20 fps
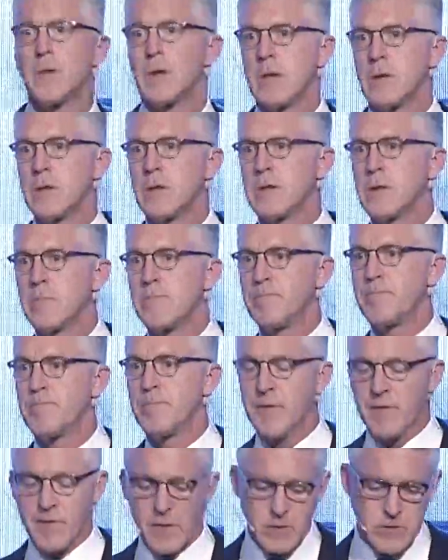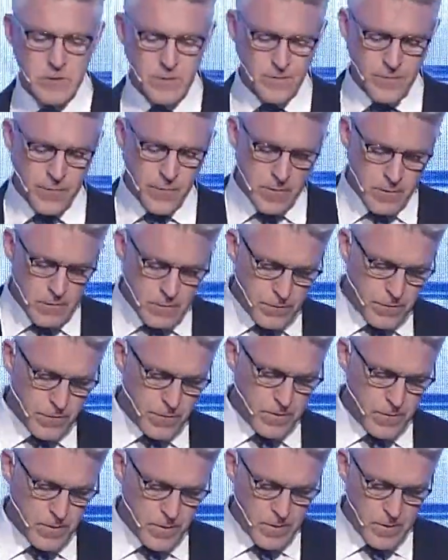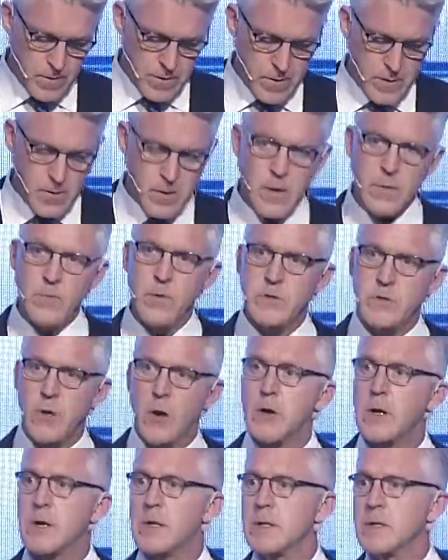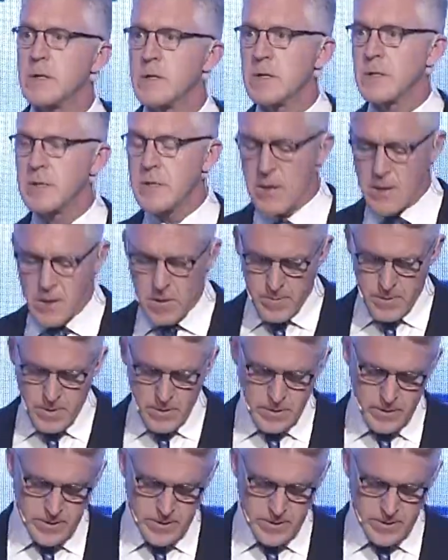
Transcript: in the pursuit of truth, and were dogged and determined